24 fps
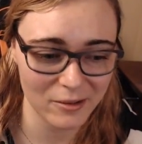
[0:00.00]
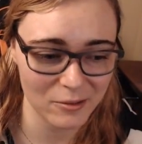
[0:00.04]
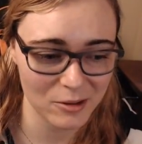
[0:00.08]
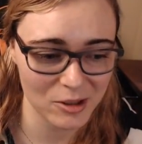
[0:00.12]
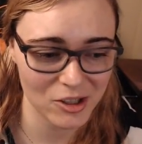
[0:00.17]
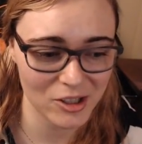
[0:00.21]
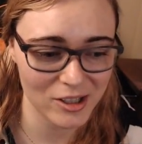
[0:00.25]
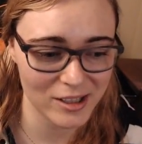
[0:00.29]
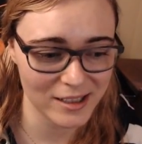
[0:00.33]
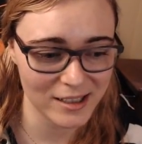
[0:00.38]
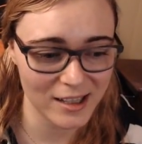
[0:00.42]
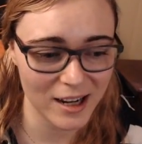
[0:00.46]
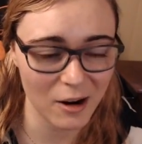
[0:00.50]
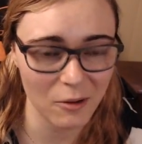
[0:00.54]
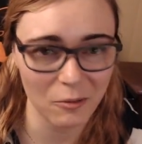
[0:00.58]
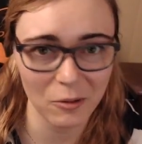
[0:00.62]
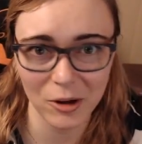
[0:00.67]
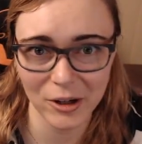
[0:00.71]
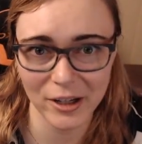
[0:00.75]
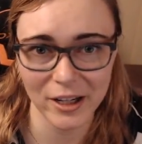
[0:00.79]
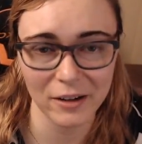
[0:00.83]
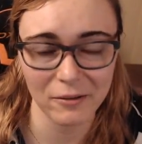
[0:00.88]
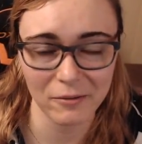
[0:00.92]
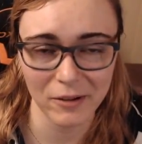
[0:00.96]
It was just not
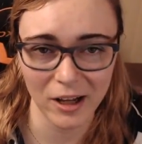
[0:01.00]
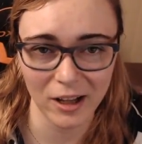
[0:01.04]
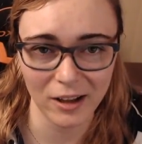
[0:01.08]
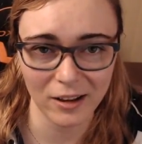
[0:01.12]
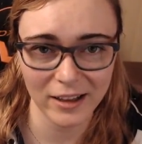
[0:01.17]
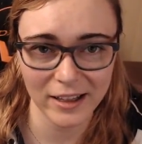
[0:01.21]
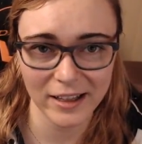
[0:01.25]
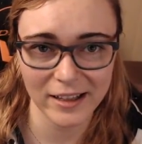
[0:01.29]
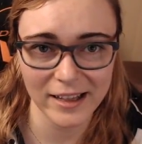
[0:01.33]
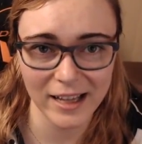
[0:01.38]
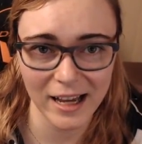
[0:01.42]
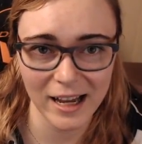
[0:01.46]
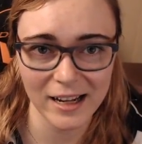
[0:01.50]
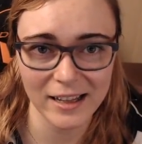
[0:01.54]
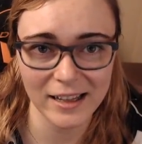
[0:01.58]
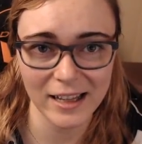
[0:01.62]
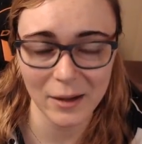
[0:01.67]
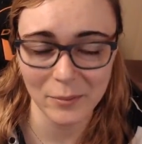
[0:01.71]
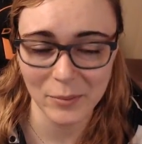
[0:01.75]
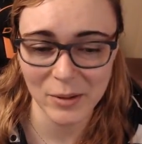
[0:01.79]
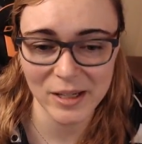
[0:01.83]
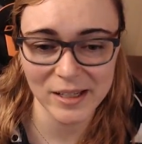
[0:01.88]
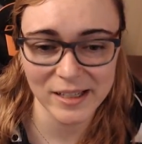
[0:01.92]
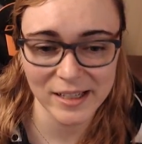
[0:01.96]
working well. In that
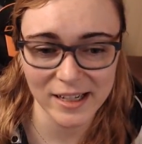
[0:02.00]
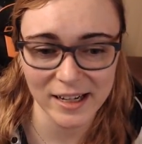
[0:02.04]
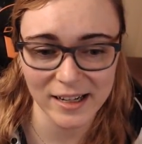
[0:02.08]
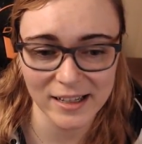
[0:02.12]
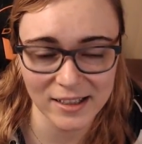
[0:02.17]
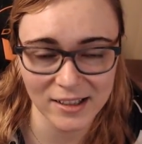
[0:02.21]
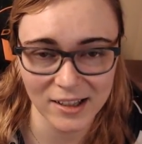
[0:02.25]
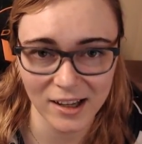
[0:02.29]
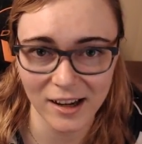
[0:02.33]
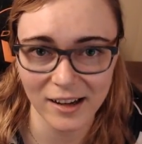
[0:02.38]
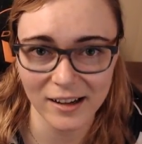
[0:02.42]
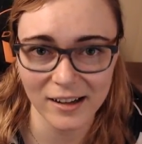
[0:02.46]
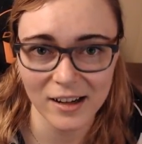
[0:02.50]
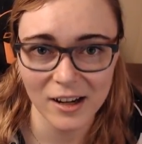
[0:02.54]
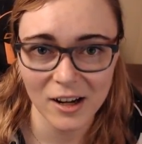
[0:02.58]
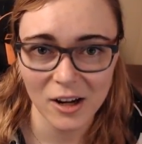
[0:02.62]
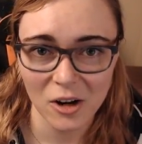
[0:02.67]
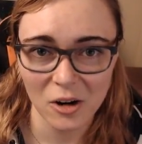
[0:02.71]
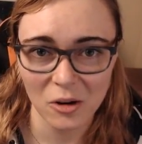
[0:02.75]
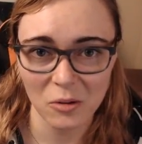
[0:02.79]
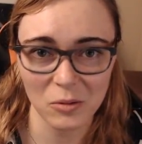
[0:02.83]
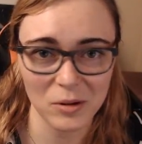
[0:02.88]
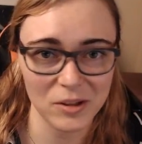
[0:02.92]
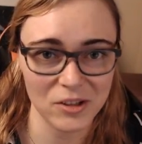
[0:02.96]
PCI slot
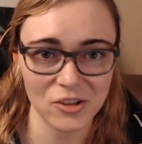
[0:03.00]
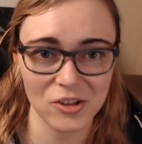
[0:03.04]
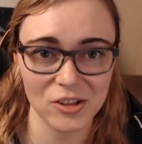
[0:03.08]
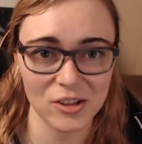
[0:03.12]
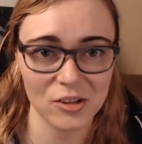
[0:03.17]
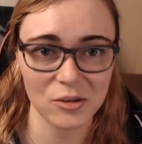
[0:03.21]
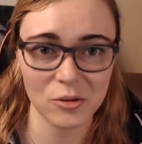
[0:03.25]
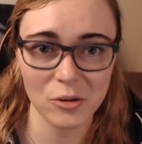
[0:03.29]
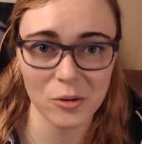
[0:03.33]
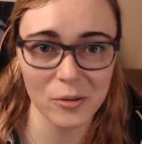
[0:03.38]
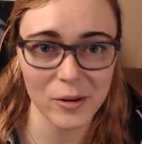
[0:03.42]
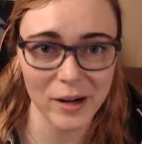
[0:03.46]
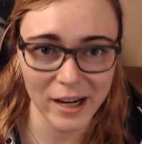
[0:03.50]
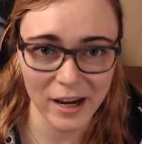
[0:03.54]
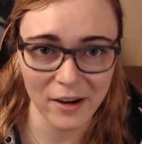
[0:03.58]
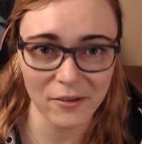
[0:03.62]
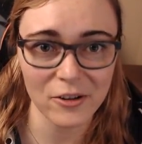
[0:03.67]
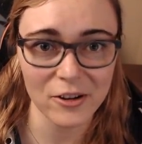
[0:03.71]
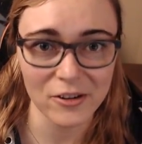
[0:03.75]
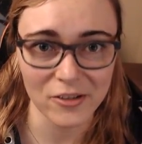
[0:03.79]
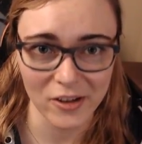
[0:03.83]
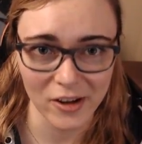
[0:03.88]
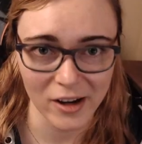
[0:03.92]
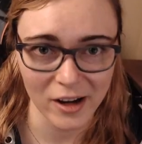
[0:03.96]
was just screwing
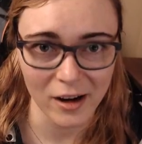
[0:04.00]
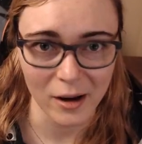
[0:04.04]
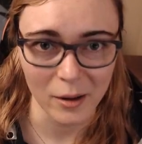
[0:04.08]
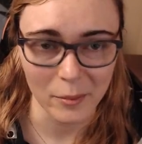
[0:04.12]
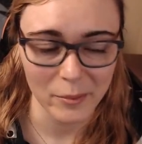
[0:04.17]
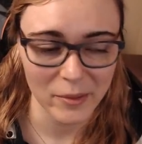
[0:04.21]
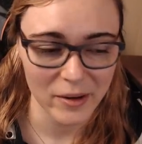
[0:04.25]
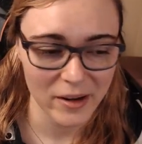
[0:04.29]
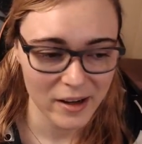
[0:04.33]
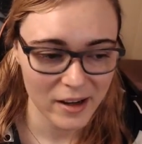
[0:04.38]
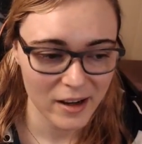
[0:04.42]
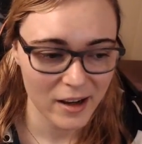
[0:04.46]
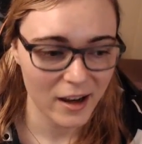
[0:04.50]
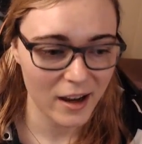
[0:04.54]
everything up.